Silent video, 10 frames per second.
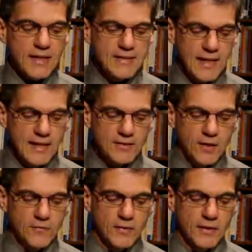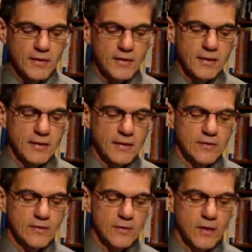Task conflict
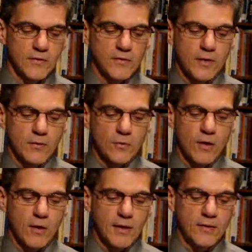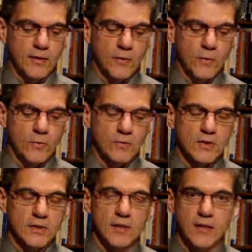is conflict regarding the goals
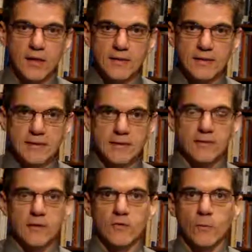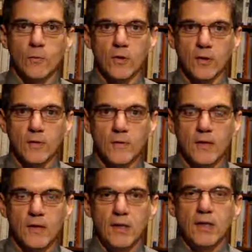and the content of the work.
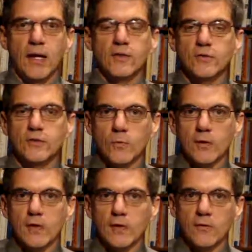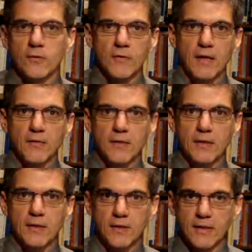I used to work at a
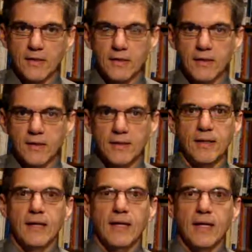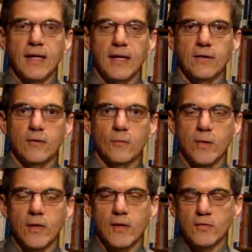refinery here in Kentucky, and
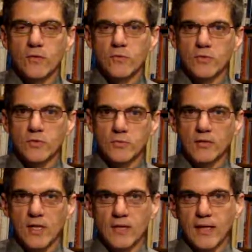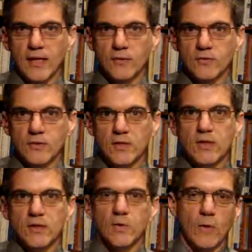we would have to do some shutdowns
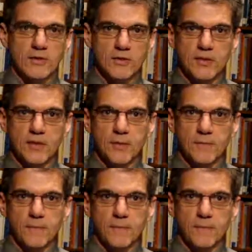twice a year.